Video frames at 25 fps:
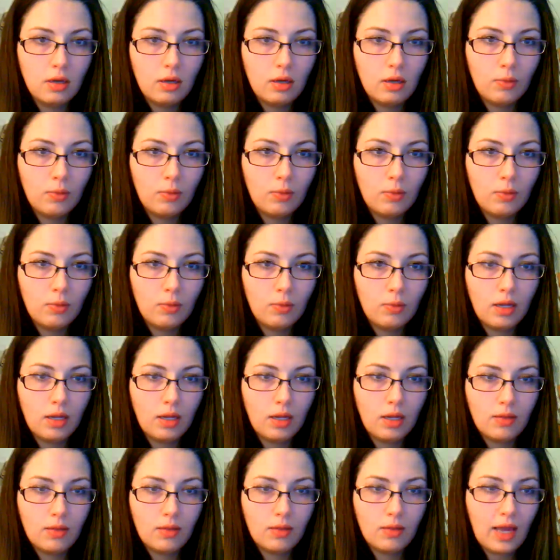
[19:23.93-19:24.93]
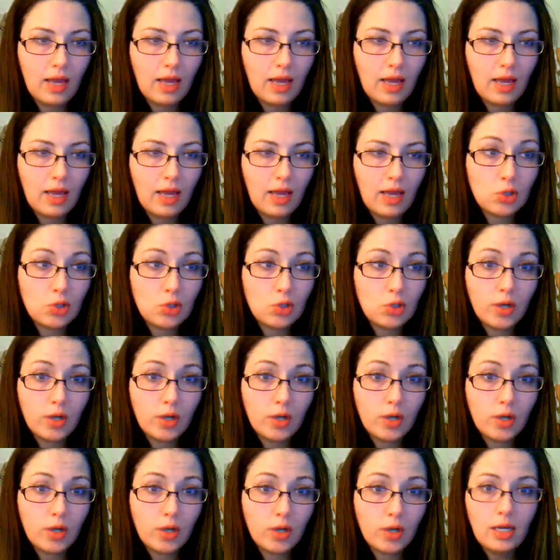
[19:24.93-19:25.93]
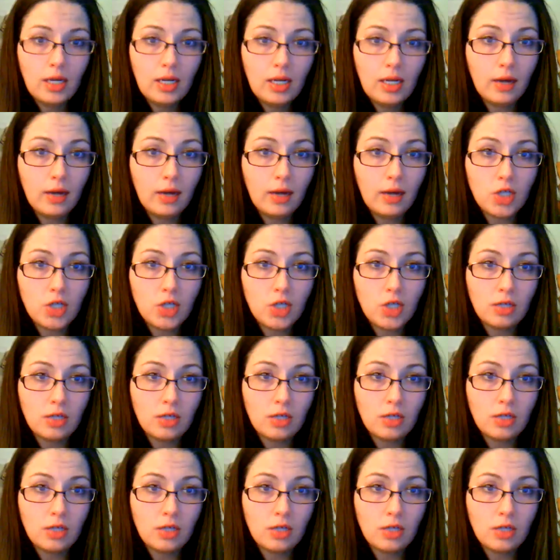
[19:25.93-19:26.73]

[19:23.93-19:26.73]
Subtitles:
when they have obstructed any kind of change,